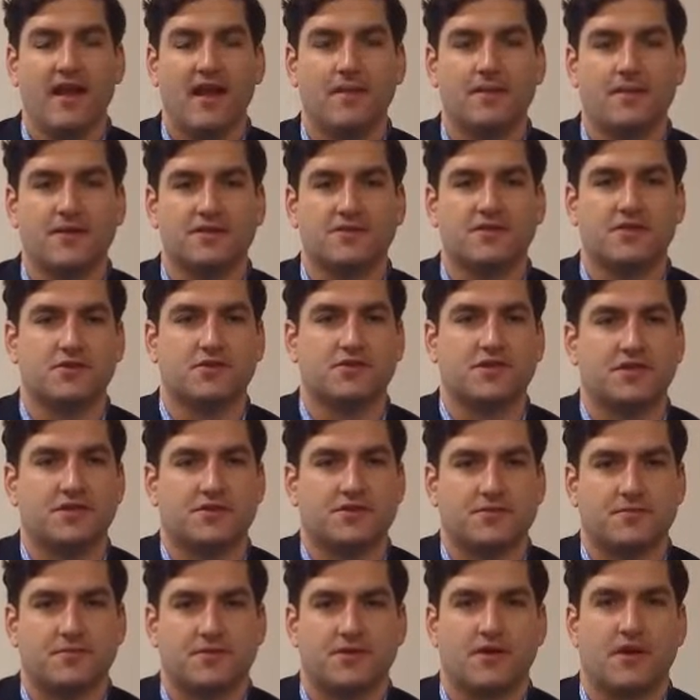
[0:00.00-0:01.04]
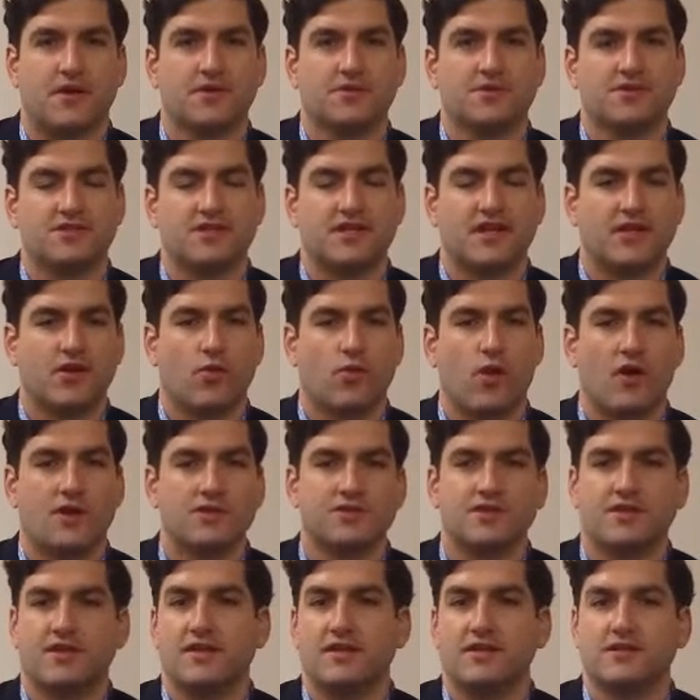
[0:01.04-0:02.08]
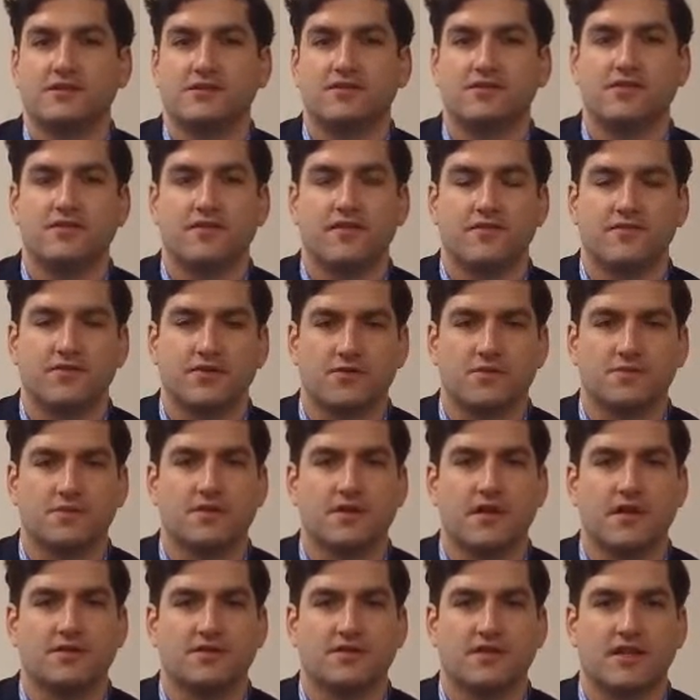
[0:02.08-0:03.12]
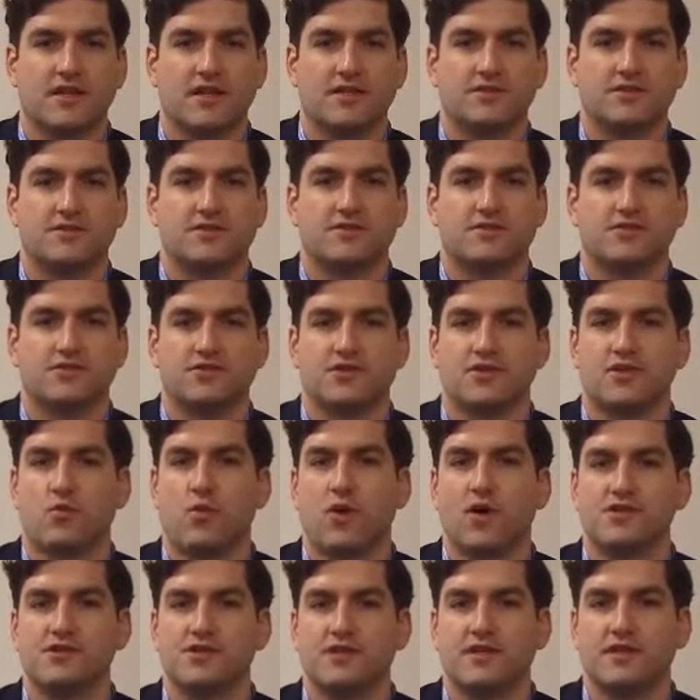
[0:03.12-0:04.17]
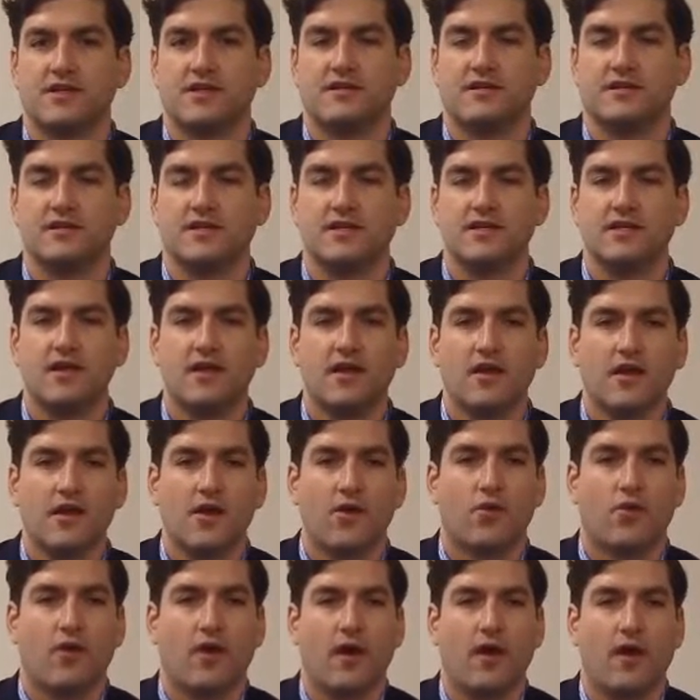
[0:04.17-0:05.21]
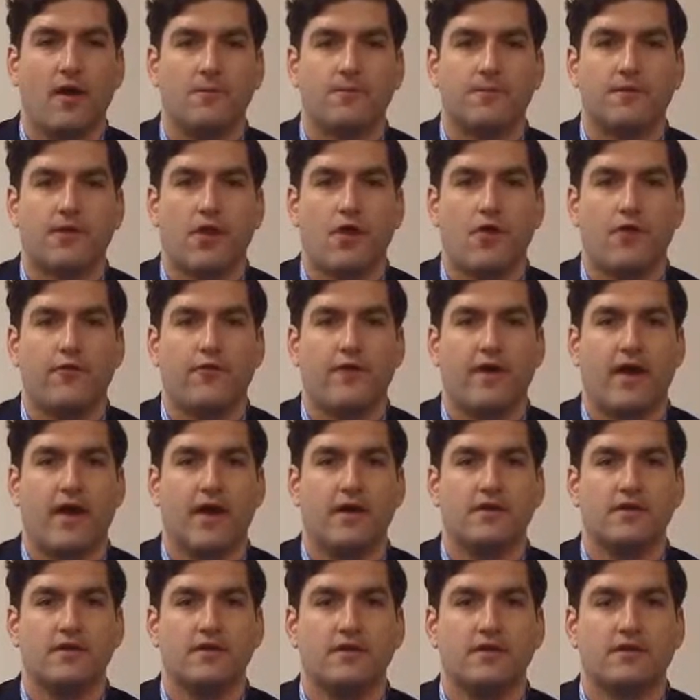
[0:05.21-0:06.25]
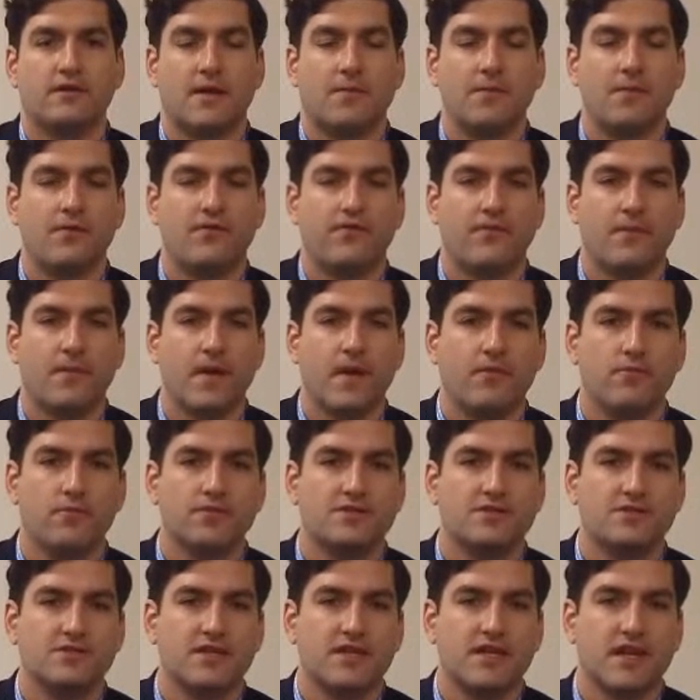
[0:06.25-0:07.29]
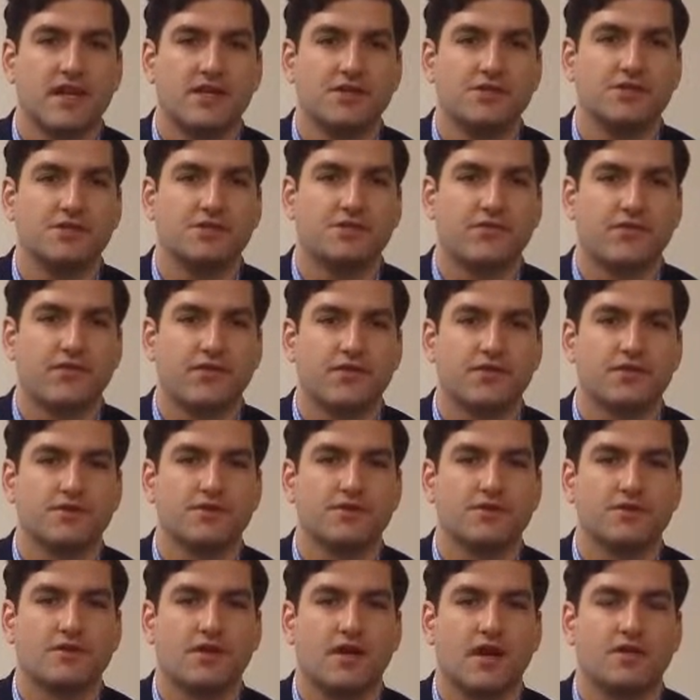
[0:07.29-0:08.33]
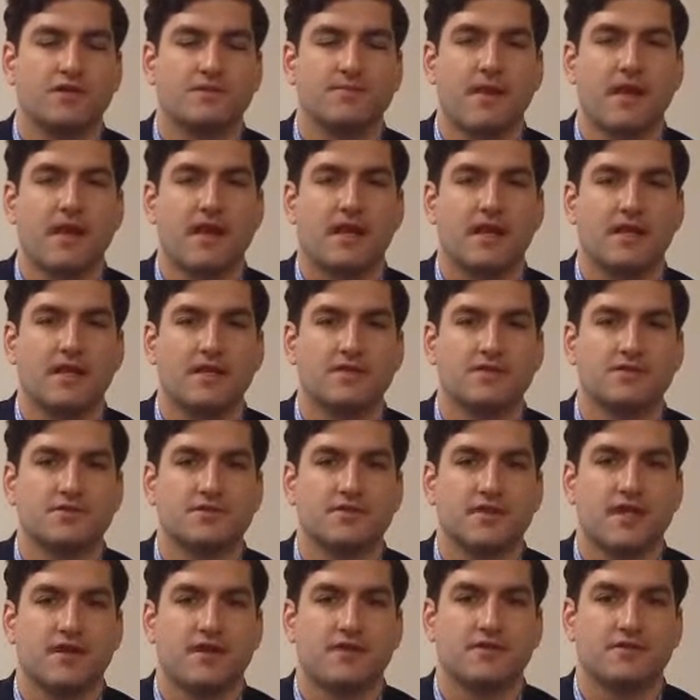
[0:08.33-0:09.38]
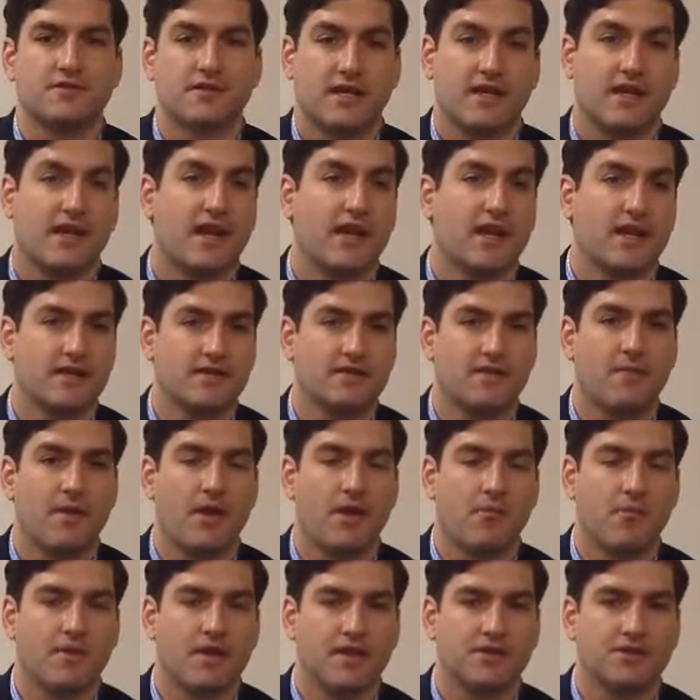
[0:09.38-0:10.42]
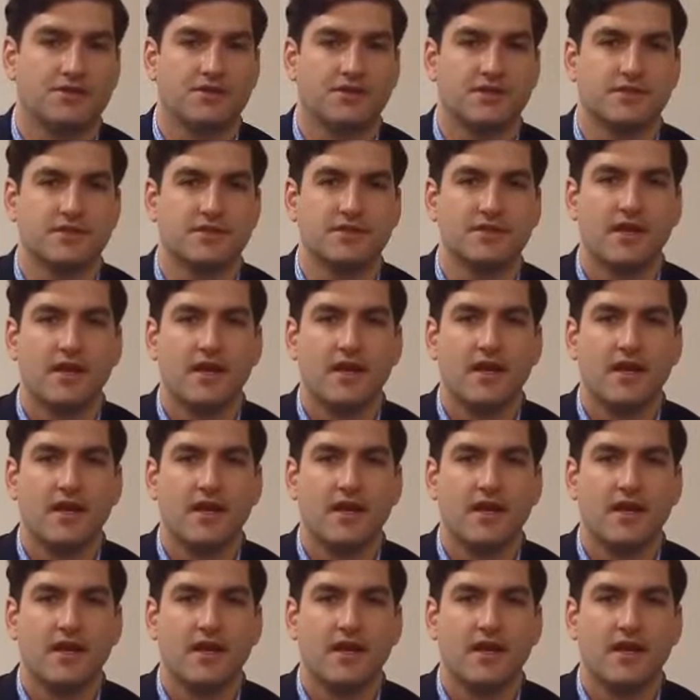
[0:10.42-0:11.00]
I'm an associate dermatologist at the Washington Institute of Dermatologic Laser Surgery in Washington, D.C., where I helped co-found W for Men, which is the nation's first cosmetic and laser center dedicated to male patients.